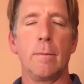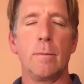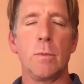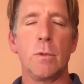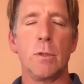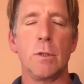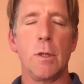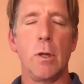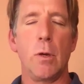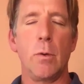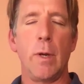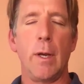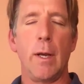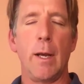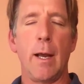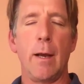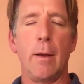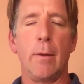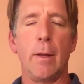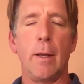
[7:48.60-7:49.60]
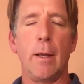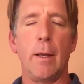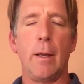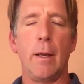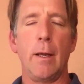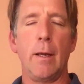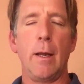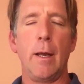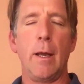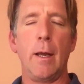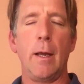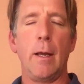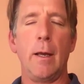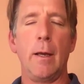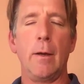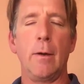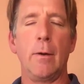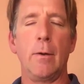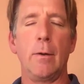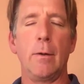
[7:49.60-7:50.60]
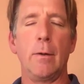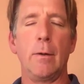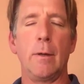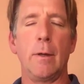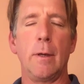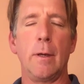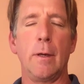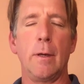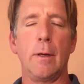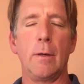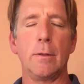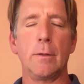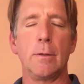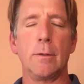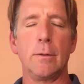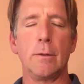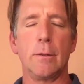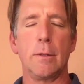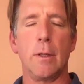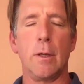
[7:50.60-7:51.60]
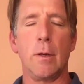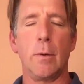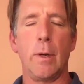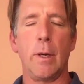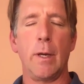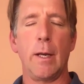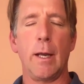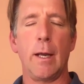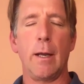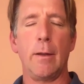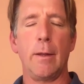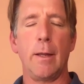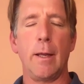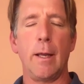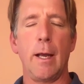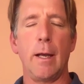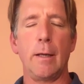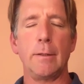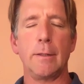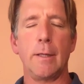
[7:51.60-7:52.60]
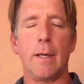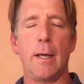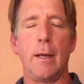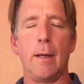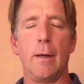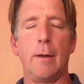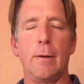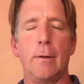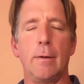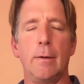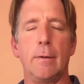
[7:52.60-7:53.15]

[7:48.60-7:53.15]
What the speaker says: Slowing down the inhale and also slowing down the exhale.